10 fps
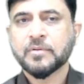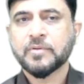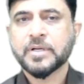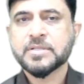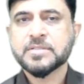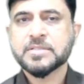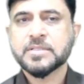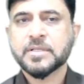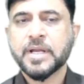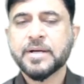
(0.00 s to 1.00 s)
What
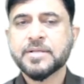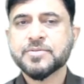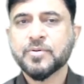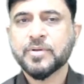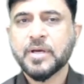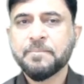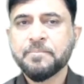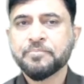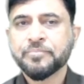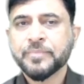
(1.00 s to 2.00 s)
is ranked
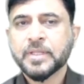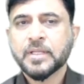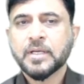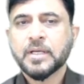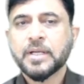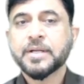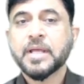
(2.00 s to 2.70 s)
histogram? It